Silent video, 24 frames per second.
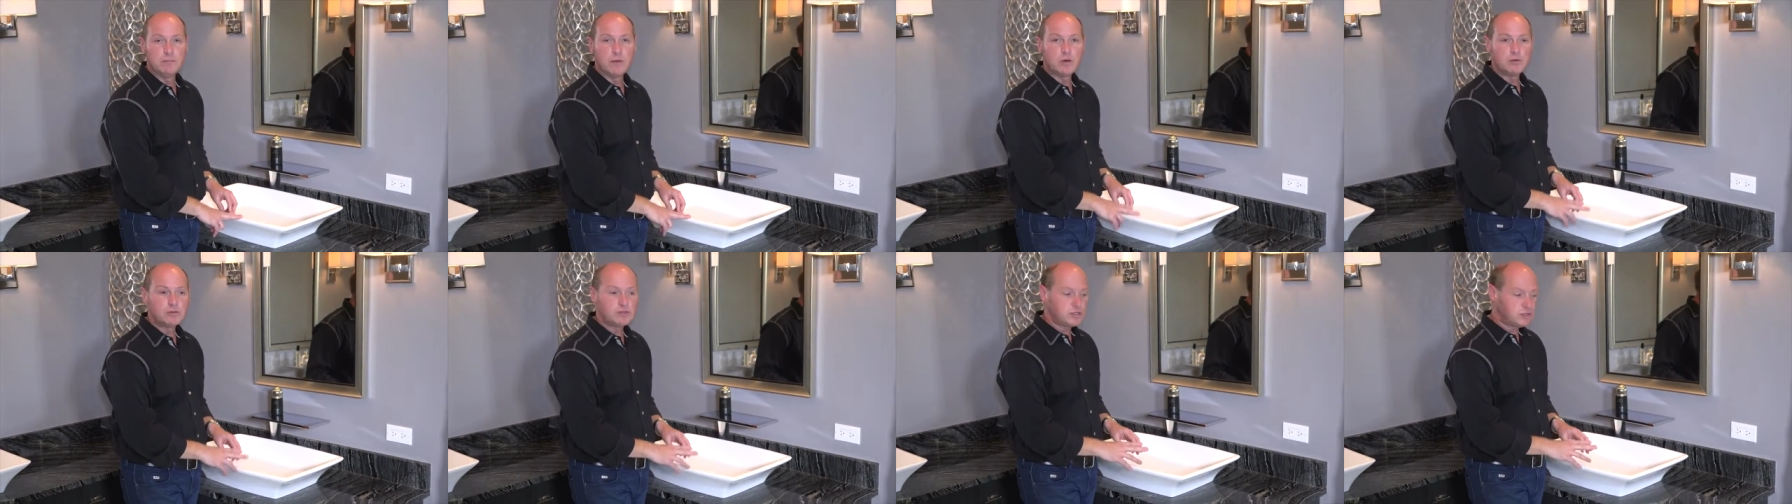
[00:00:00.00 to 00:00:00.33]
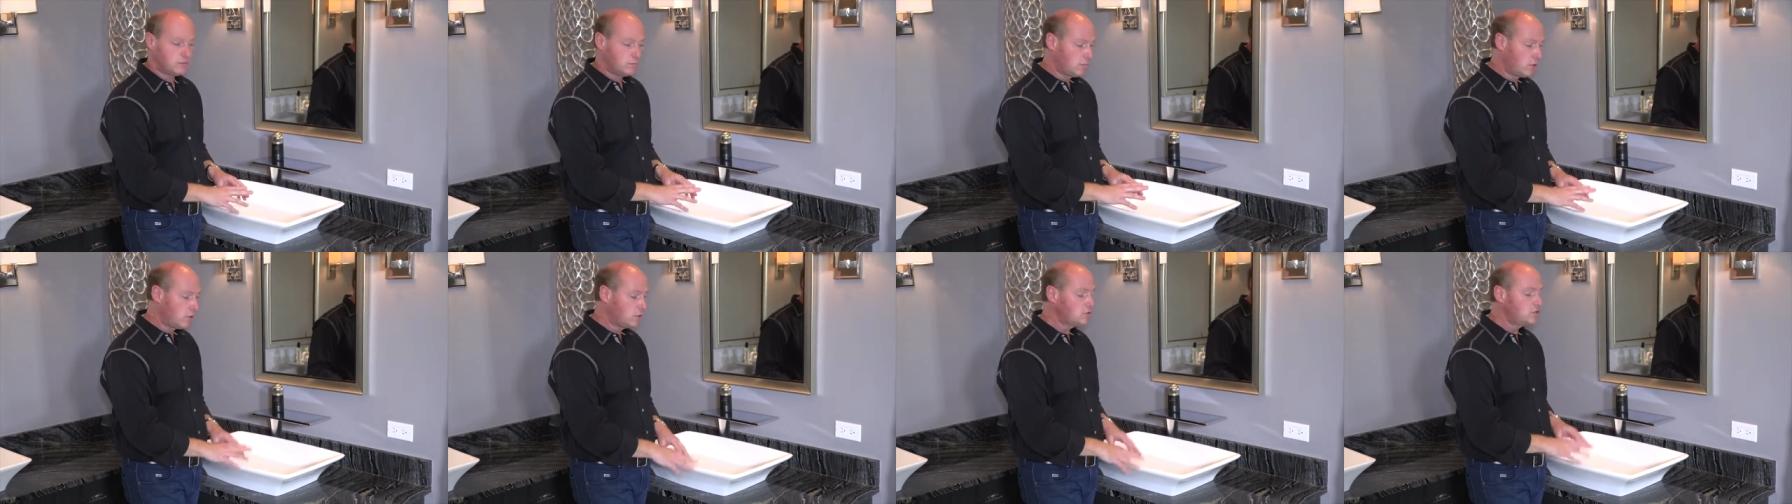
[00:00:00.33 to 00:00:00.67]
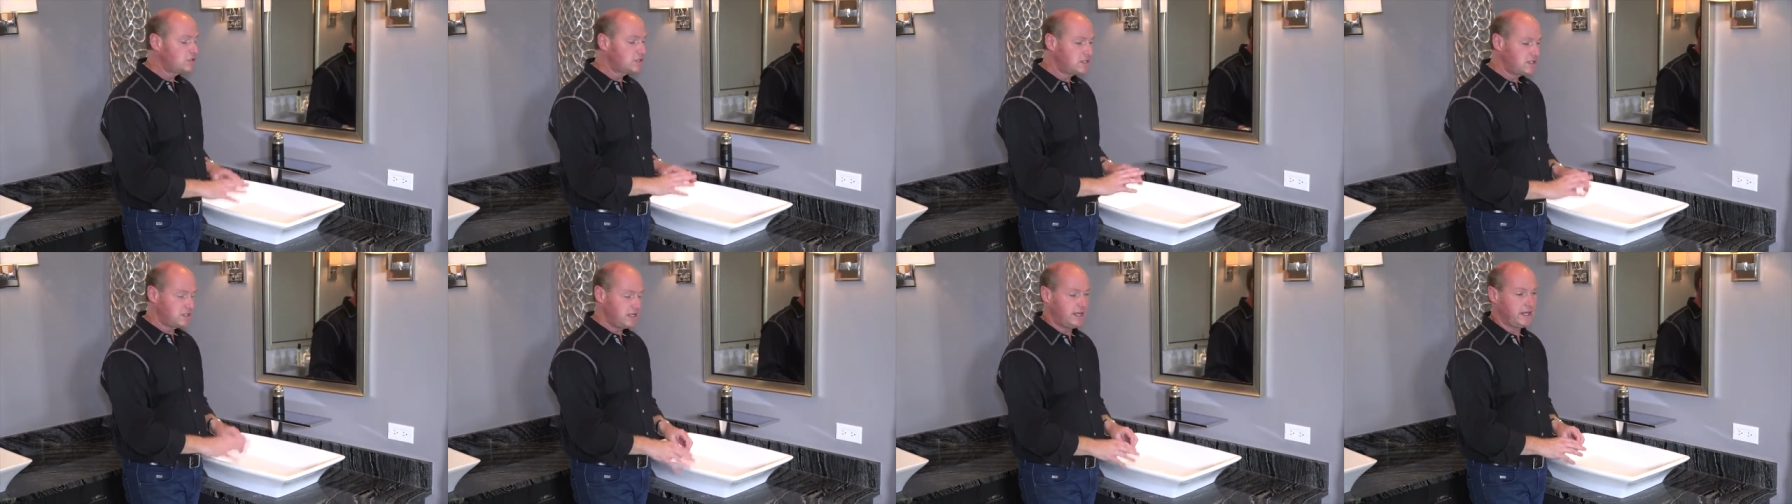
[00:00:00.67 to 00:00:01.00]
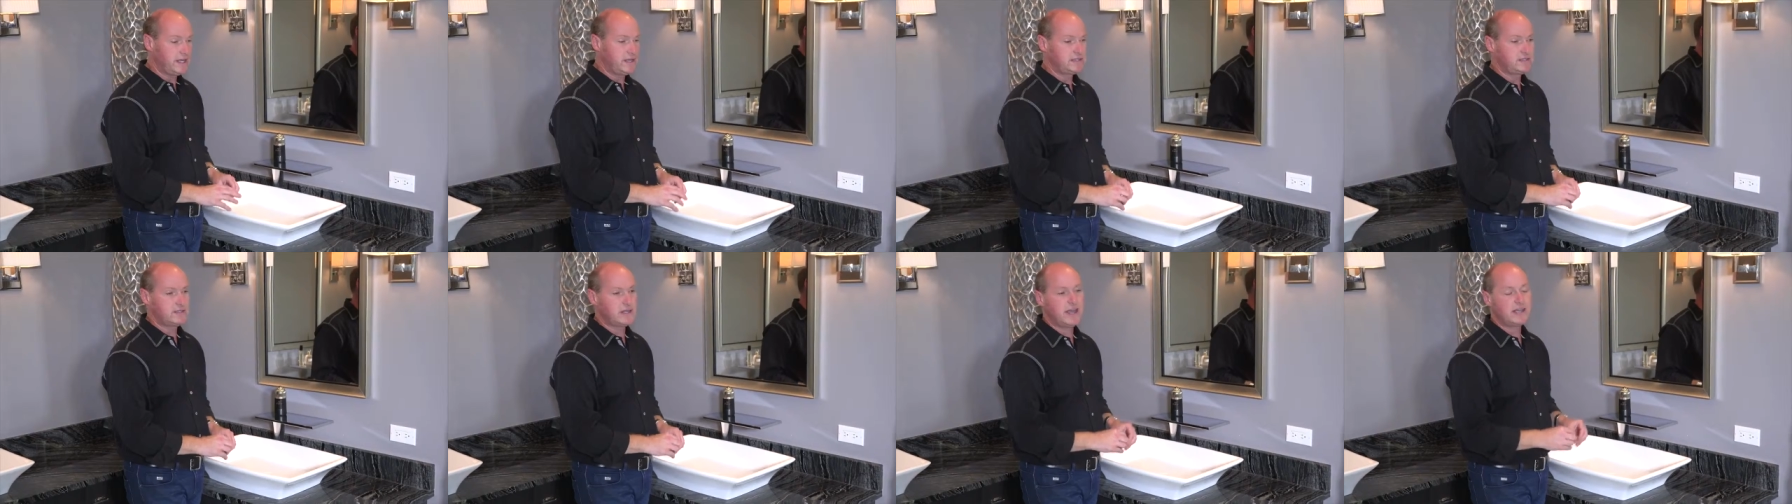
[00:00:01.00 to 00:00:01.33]
Most
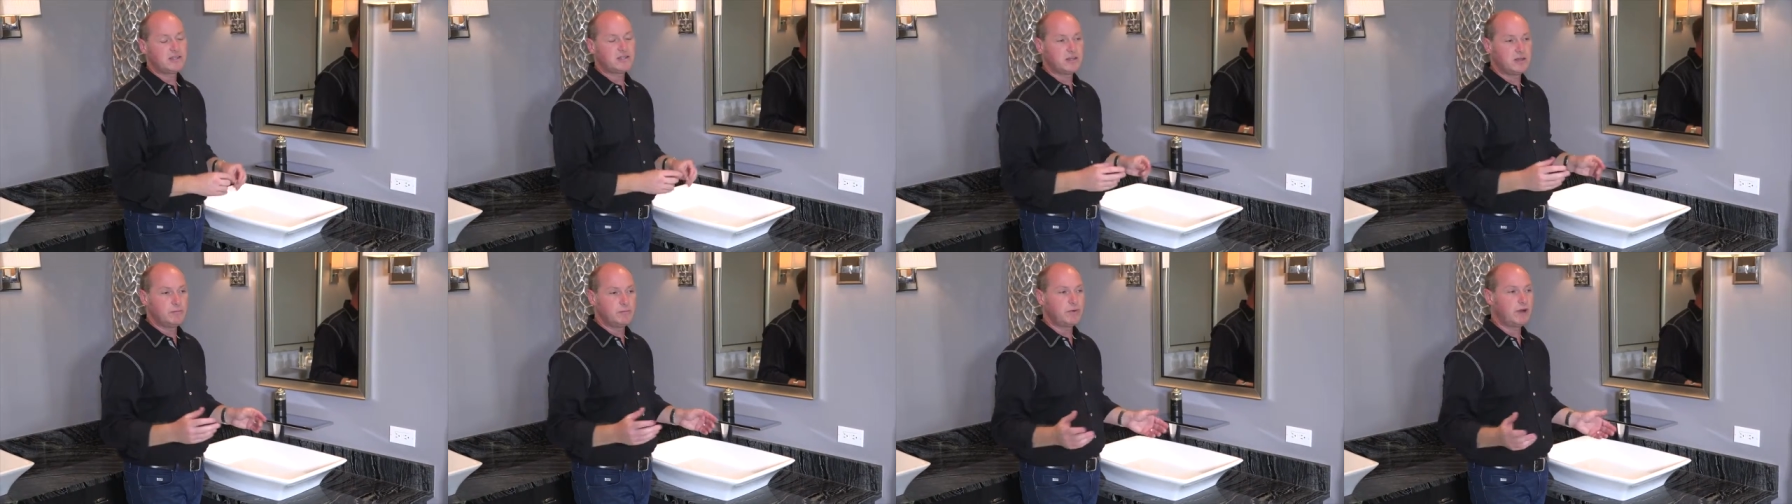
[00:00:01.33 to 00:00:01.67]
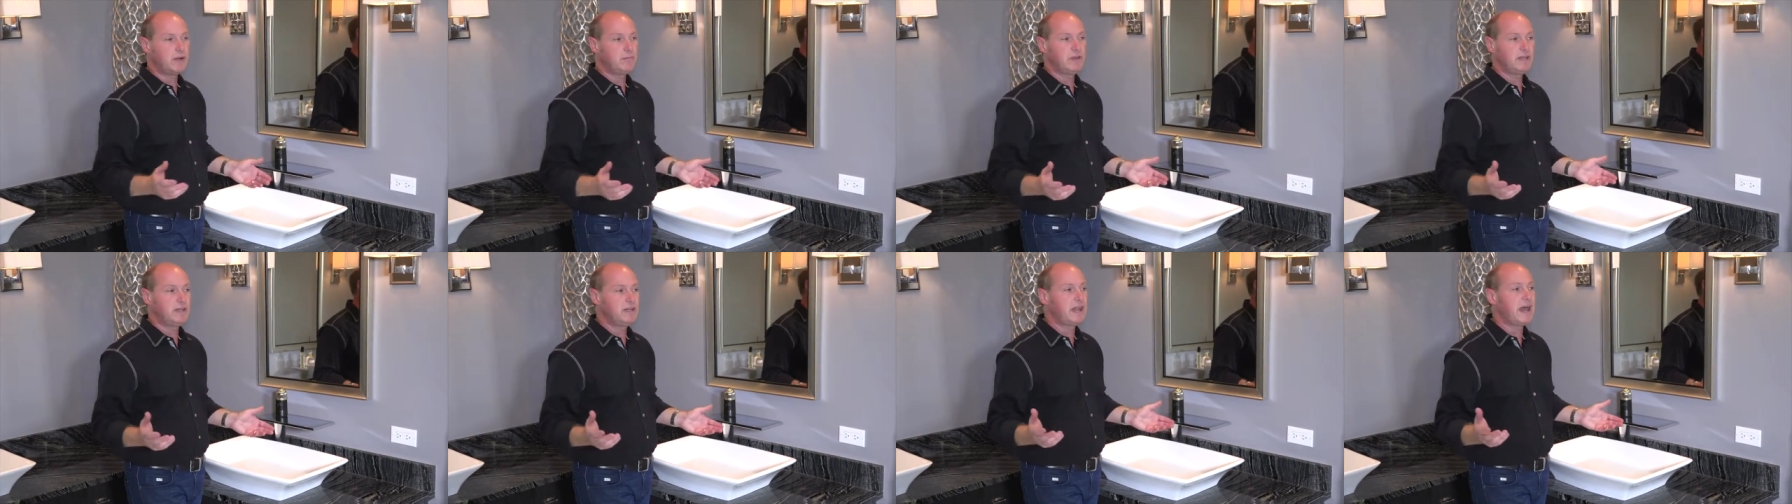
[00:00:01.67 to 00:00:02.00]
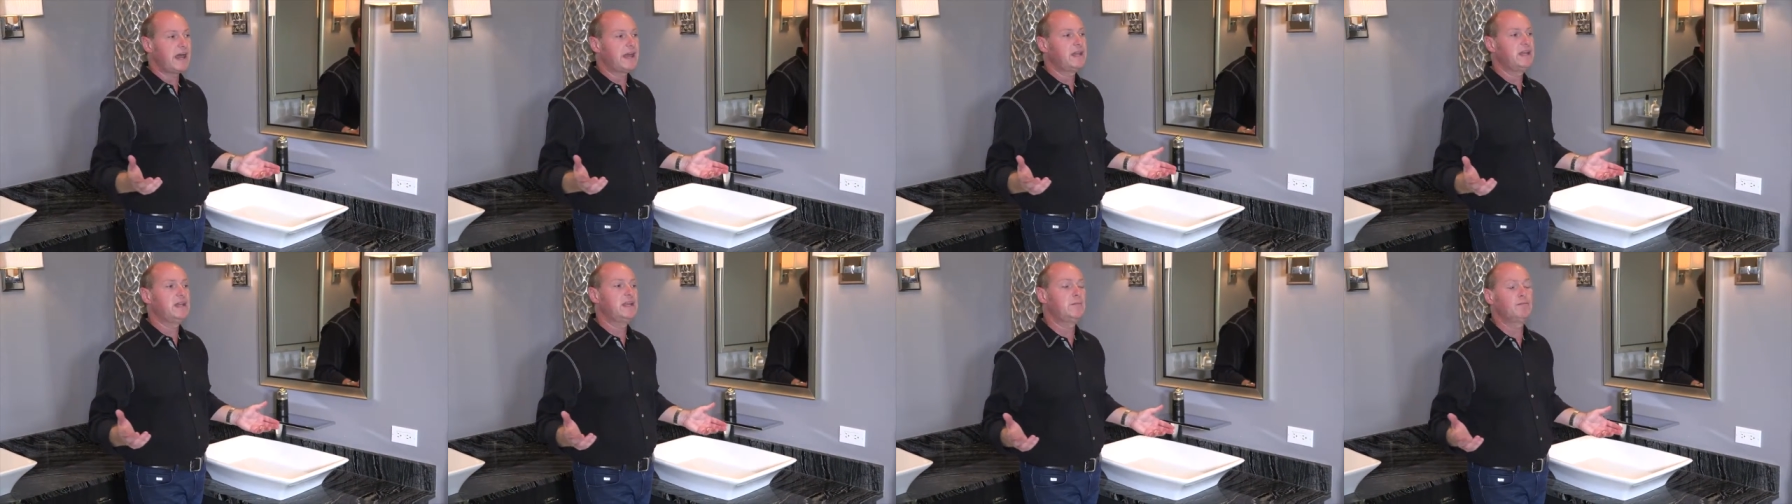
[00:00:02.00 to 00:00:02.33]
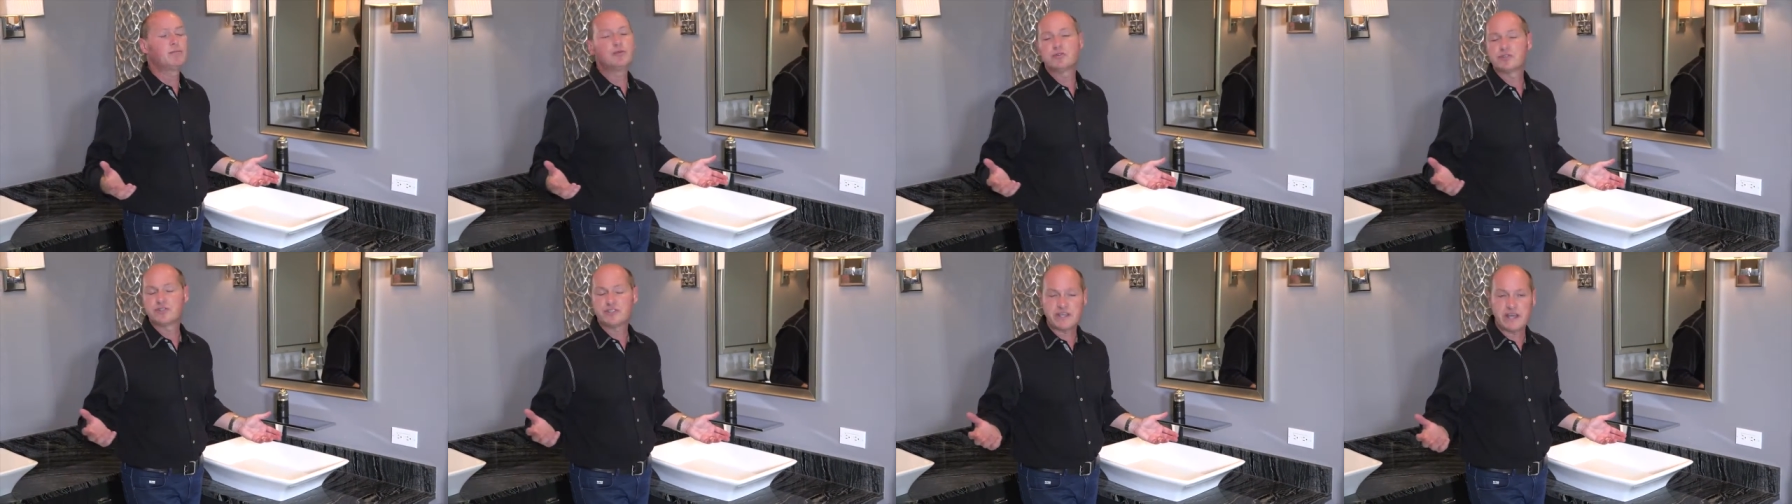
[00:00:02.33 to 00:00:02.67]
sinks, actually probably
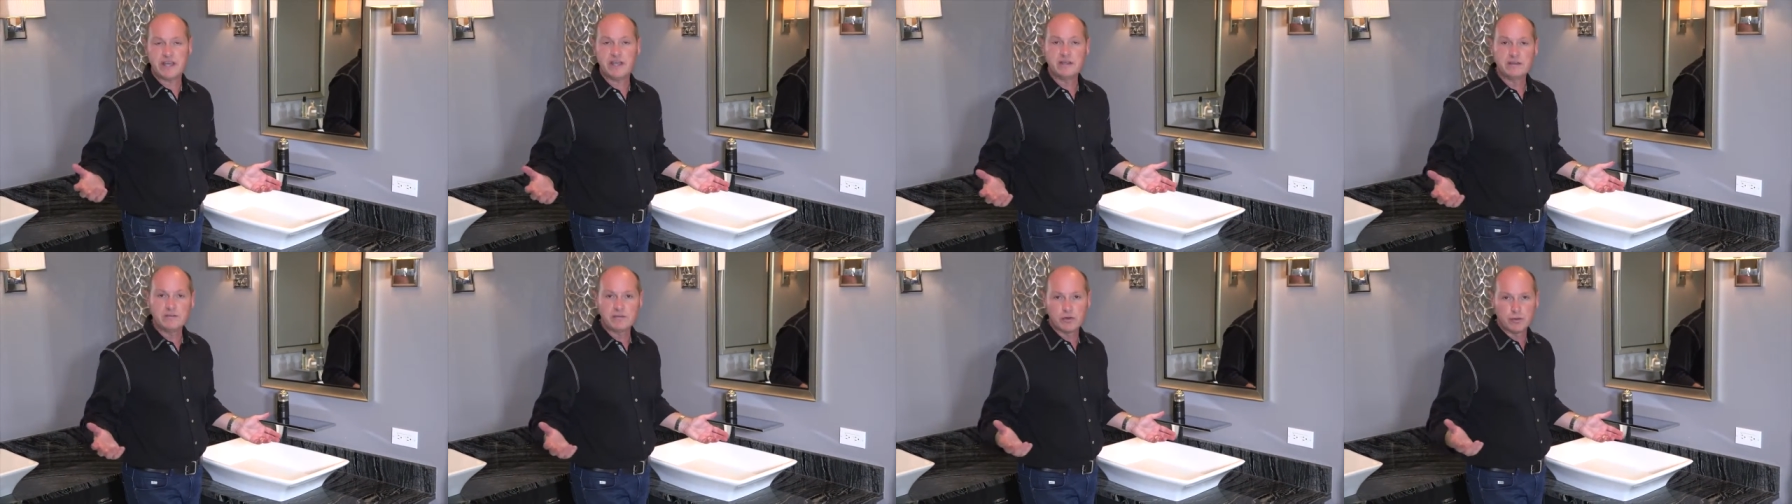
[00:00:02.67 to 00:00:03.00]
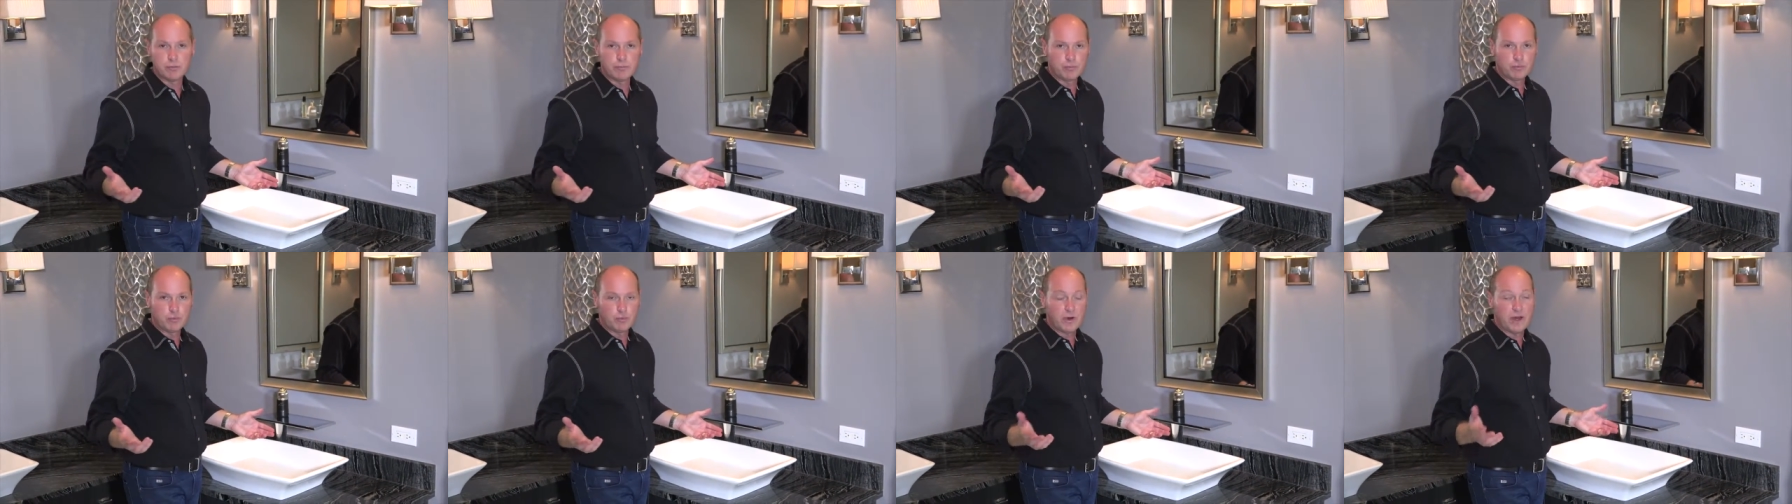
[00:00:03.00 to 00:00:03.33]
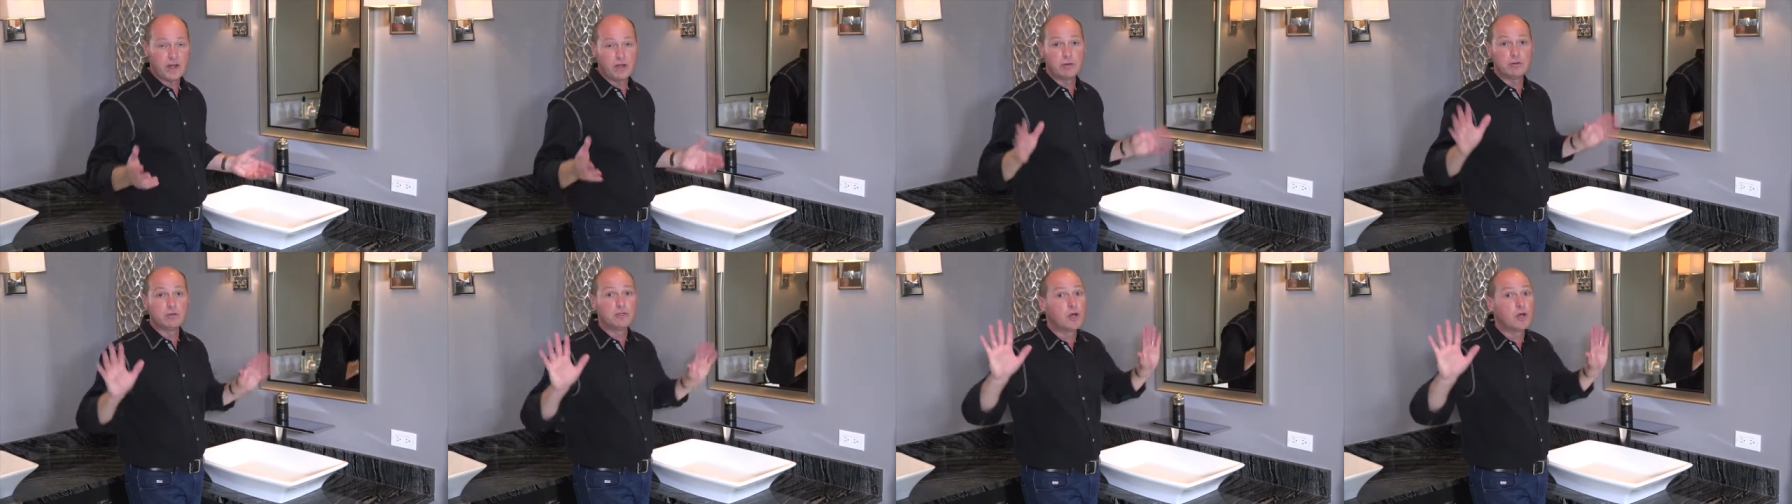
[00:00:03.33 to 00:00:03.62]
90% or greater,